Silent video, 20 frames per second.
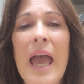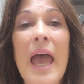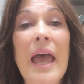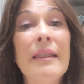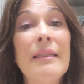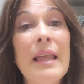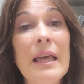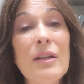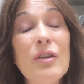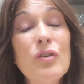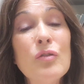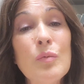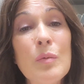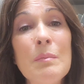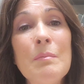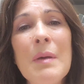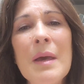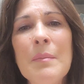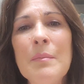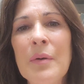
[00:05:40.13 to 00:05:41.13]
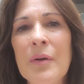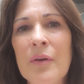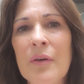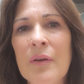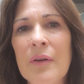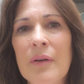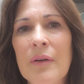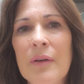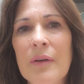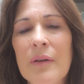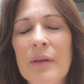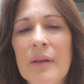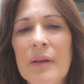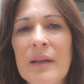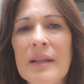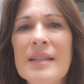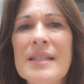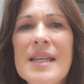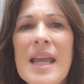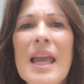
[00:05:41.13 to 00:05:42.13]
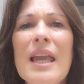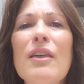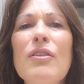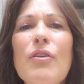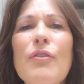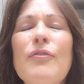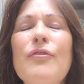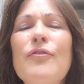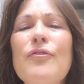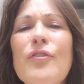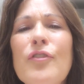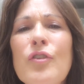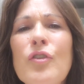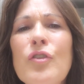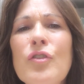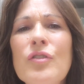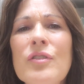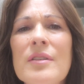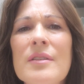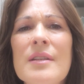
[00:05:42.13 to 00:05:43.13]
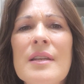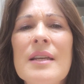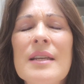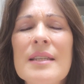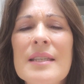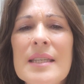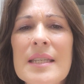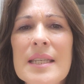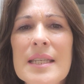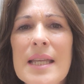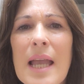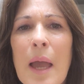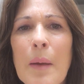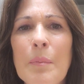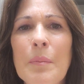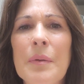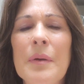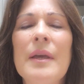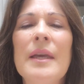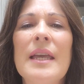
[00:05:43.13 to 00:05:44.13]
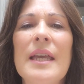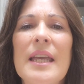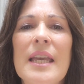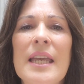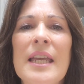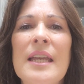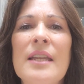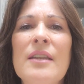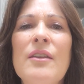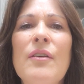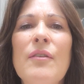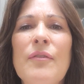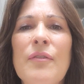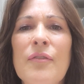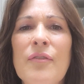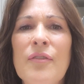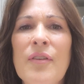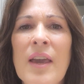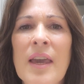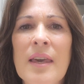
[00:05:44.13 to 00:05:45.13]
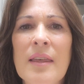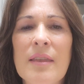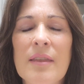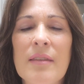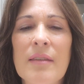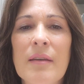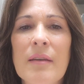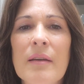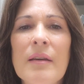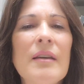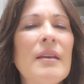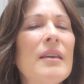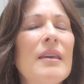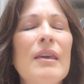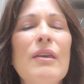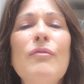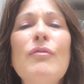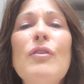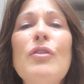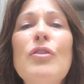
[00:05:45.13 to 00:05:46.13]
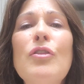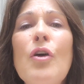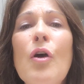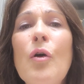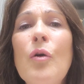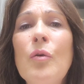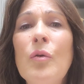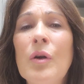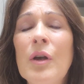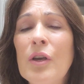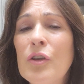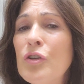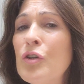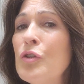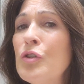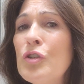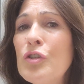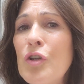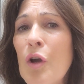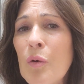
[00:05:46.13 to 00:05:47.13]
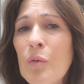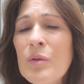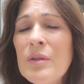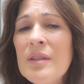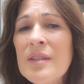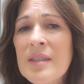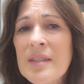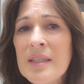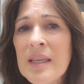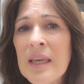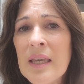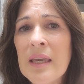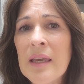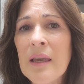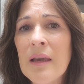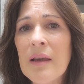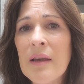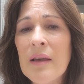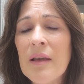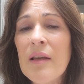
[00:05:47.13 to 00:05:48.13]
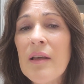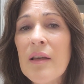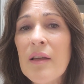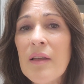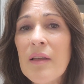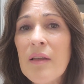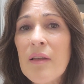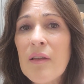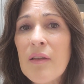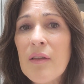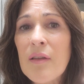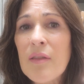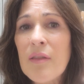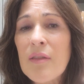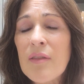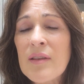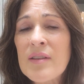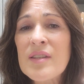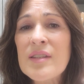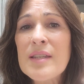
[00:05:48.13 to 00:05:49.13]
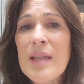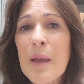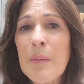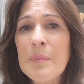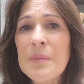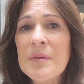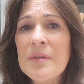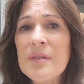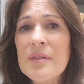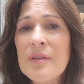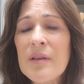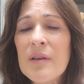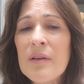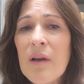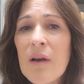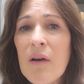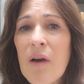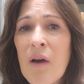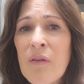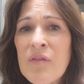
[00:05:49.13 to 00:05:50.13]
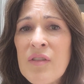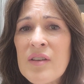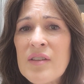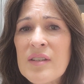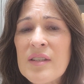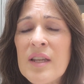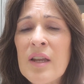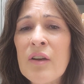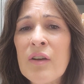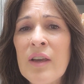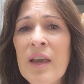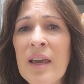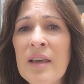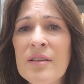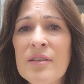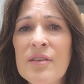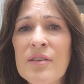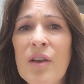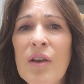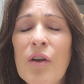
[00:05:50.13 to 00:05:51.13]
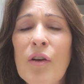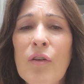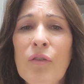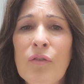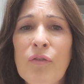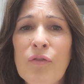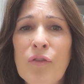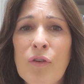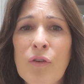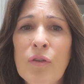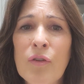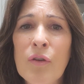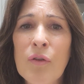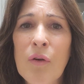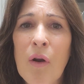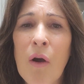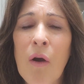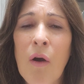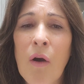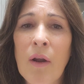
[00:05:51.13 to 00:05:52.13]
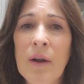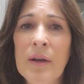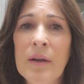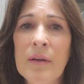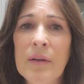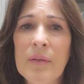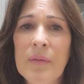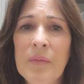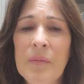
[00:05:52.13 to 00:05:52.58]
And let us remember take the first step in faith, even though you don't see the steps of the staircase further on.